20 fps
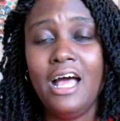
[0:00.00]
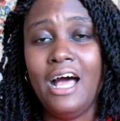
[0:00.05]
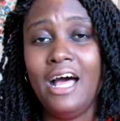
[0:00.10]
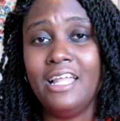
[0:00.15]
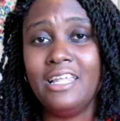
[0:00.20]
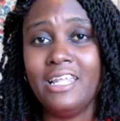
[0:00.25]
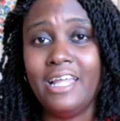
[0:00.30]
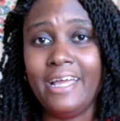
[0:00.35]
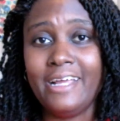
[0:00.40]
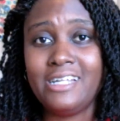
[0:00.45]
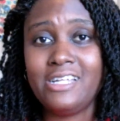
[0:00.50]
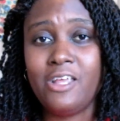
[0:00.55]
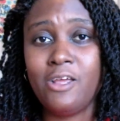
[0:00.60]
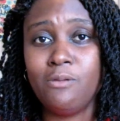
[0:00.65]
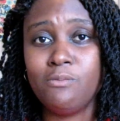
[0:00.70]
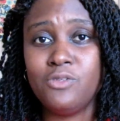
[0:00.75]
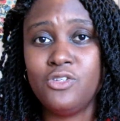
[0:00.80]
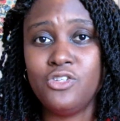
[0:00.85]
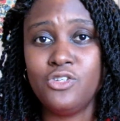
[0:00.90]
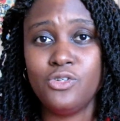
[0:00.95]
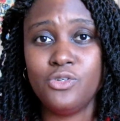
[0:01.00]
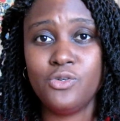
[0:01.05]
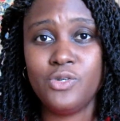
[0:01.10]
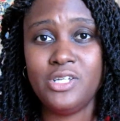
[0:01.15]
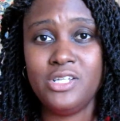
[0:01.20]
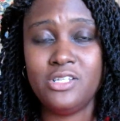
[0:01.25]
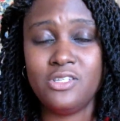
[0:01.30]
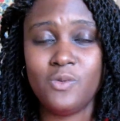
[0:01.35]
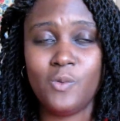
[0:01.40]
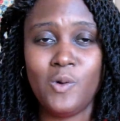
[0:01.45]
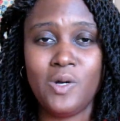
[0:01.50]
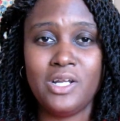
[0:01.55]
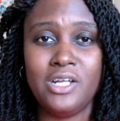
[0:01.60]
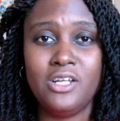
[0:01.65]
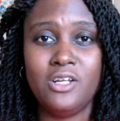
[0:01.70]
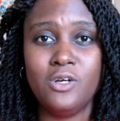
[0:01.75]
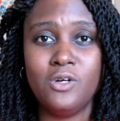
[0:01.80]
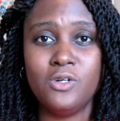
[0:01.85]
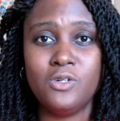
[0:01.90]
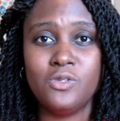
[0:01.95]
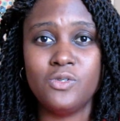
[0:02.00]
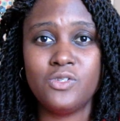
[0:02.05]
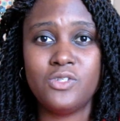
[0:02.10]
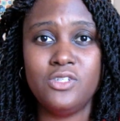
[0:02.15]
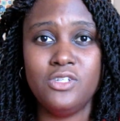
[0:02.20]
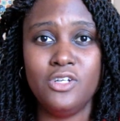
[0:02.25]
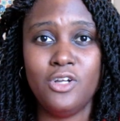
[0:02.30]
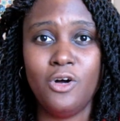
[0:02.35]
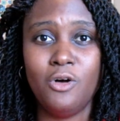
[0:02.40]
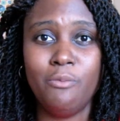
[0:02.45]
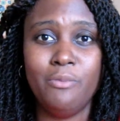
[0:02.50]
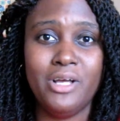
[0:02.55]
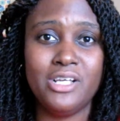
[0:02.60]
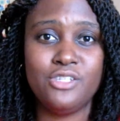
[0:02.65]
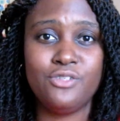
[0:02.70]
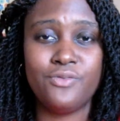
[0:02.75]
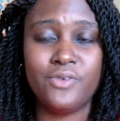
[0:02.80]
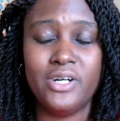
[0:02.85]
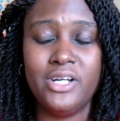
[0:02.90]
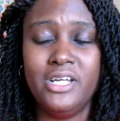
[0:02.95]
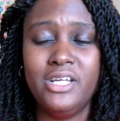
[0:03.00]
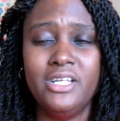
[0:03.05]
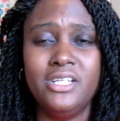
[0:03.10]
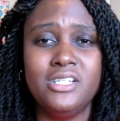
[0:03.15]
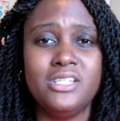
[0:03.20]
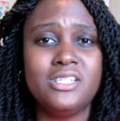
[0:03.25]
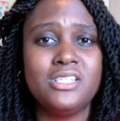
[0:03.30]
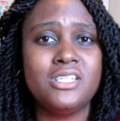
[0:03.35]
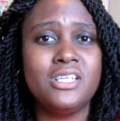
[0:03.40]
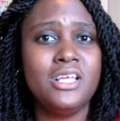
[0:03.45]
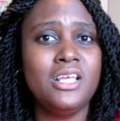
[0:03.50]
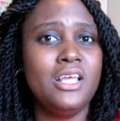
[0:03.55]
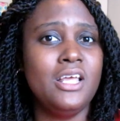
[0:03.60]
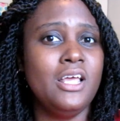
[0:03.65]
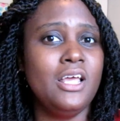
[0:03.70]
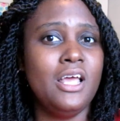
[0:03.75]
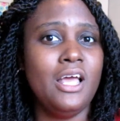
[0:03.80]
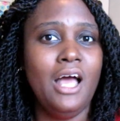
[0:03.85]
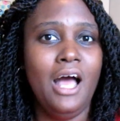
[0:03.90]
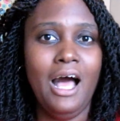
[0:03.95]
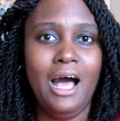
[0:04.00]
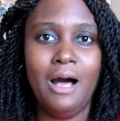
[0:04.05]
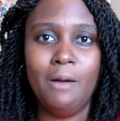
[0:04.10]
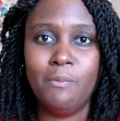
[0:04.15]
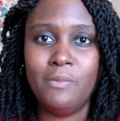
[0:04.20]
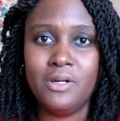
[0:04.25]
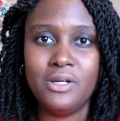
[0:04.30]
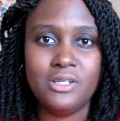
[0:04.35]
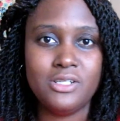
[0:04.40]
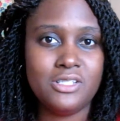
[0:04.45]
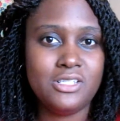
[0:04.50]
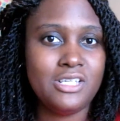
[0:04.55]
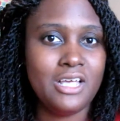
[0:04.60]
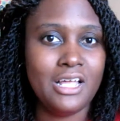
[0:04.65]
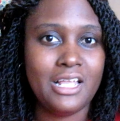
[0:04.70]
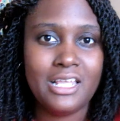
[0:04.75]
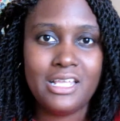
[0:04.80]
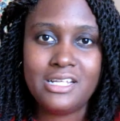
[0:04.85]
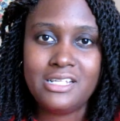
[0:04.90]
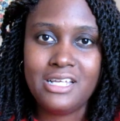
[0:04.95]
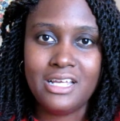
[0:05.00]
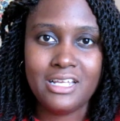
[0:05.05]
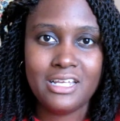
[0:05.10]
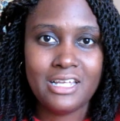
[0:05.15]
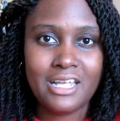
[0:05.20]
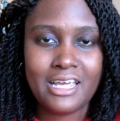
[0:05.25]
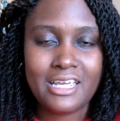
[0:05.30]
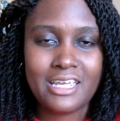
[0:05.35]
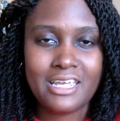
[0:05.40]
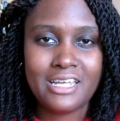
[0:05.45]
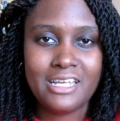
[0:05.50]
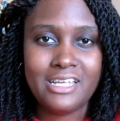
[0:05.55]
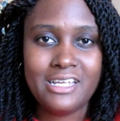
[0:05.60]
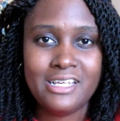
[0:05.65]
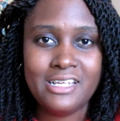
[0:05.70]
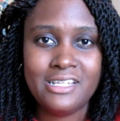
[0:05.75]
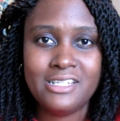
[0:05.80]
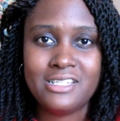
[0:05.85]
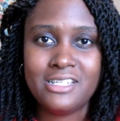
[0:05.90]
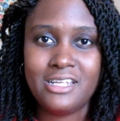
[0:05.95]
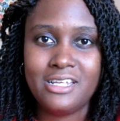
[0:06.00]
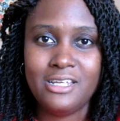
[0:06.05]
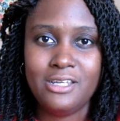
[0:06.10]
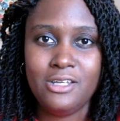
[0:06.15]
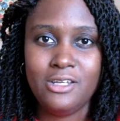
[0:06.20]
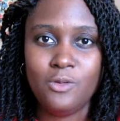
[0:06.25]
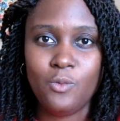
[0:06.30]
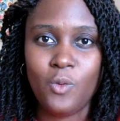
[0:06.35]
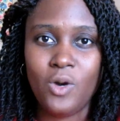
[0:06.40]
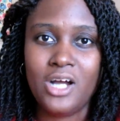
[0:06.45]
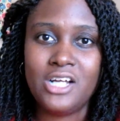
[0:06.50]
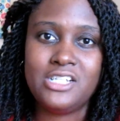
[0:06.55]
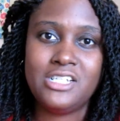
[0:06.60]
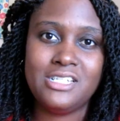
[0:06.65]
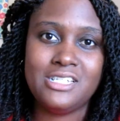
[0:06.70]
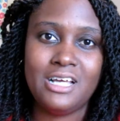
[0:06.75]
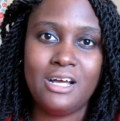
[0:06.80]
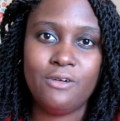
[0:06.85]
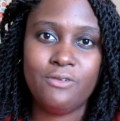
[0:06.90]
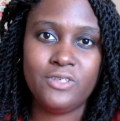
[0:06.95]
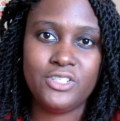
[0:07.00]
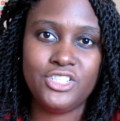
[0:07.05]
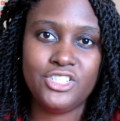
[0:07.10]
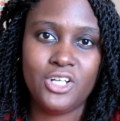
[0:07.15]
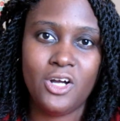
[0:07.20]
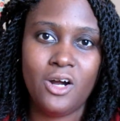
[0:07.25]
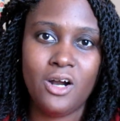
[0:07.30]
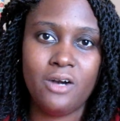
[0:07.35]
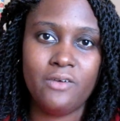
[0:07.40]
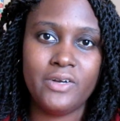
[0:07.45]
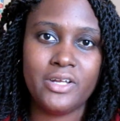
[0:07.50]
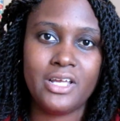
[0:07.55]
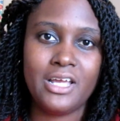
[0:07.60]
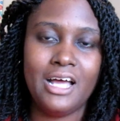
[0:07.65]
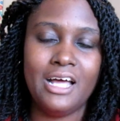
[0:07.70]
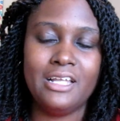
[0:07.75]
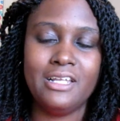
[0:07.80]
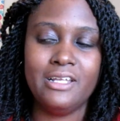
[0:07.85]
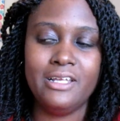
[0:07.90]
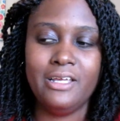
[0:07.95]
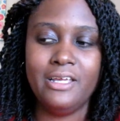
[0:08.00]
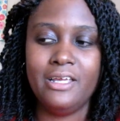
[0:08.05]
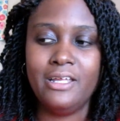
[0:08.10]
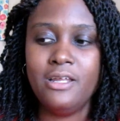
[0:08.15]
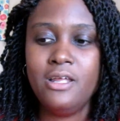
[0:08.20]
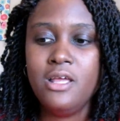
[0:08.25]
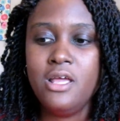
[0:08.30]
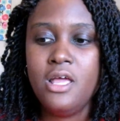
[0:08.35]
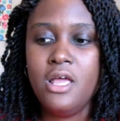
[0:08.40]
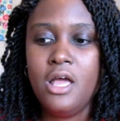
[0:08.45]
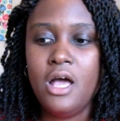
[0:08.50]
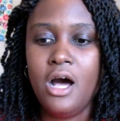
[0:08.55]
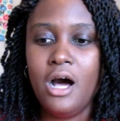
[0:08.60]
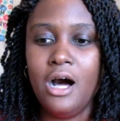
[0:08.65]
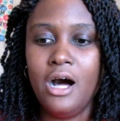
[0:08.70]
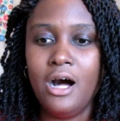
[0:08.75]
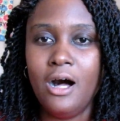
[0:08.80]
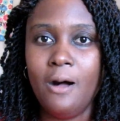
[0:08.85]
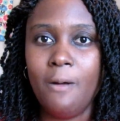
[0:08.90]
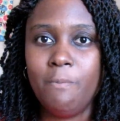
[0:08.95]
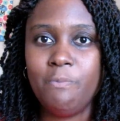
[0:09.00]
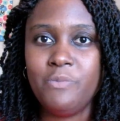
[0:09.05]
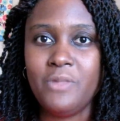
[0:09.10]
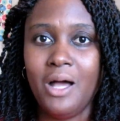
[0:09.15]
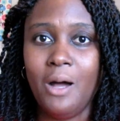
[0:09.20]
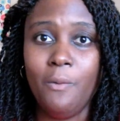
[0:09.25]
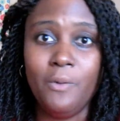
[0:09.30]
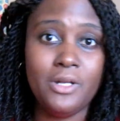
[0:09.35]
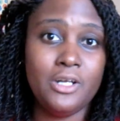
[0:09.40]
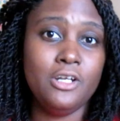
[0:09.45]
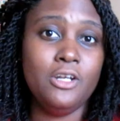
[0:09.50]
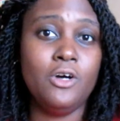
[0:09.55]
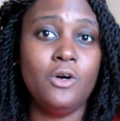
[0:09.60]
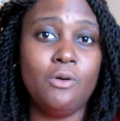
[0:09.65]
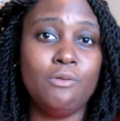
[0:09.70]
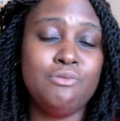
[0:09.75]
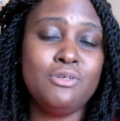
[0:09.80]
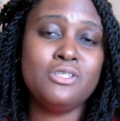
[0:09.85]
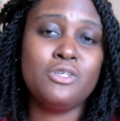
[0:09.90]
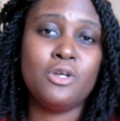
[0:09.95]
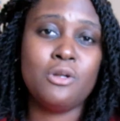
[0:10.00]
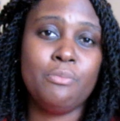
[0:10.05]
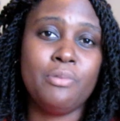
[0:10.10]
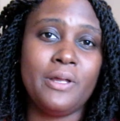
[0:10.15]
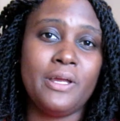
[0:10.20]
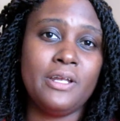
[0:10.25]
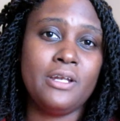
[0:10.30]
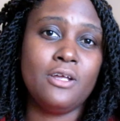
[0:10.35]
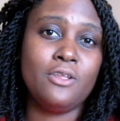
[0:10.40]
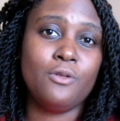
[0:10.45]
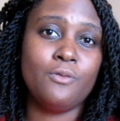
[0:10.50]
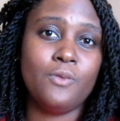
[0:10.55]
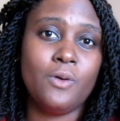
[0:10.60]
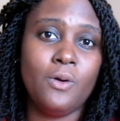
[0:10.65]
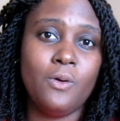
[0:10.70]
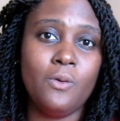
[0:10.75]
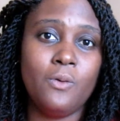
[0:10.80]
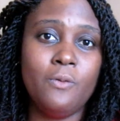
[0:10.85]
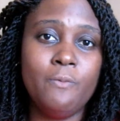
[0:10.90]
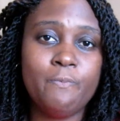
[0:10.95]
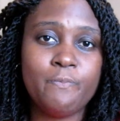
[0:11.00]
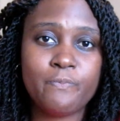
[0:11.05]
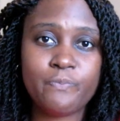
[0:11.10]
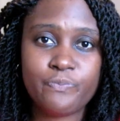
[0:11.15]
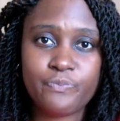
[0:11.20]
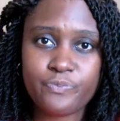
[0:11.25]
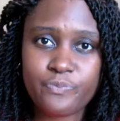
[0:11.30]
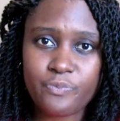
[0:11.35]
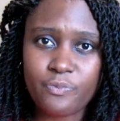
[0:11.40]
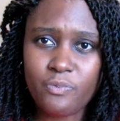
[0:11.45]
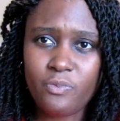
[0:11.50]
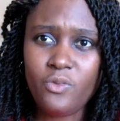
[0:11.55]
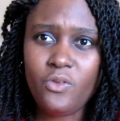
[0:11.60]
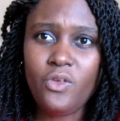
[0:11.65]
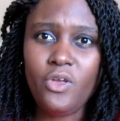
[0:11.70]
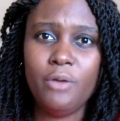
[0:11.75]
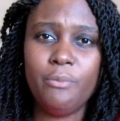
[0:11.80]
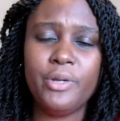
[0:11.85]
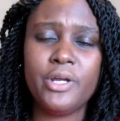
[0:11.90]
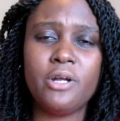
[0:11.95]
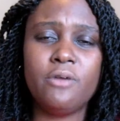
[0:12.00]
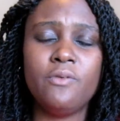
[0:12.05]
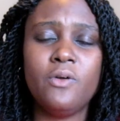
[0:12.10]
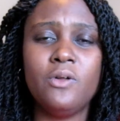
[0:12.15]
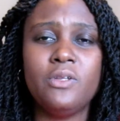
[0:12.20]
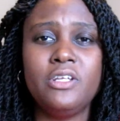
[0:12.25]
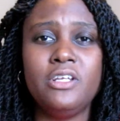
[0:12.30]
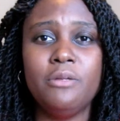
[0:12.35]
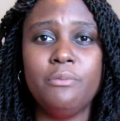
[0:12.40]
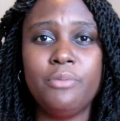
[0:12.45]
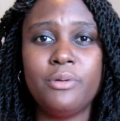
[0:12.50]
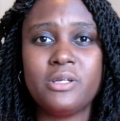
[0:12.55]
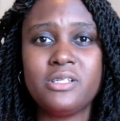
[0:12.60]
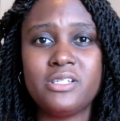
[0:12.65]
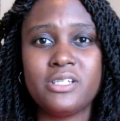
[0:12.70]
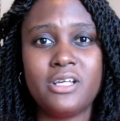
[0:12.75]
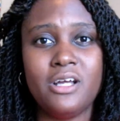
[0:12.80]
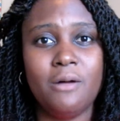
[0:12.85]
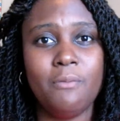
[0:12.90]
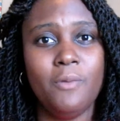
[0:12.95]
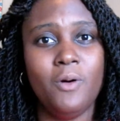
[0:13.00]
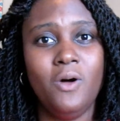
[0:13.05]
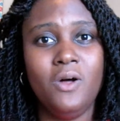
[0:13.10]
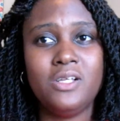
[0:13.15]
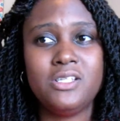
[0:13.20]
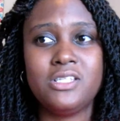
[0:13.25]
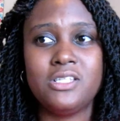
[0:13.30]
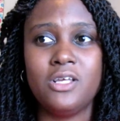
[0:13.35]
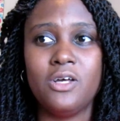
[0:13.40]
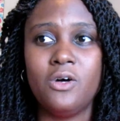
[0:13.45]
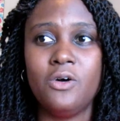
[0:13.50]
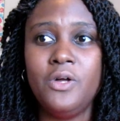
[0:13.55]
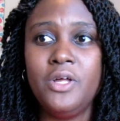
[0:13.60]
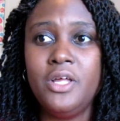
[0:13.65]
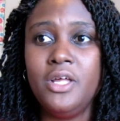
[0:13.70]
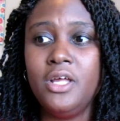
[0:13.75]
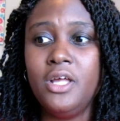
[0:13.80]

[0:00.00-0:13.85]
I liked him too. He's one of those, best friends. I'm gonna tell it like it is, and he watches out for Char and Khalid. I want to know if he's gonna play another role, a bigger role in the books to come. Also,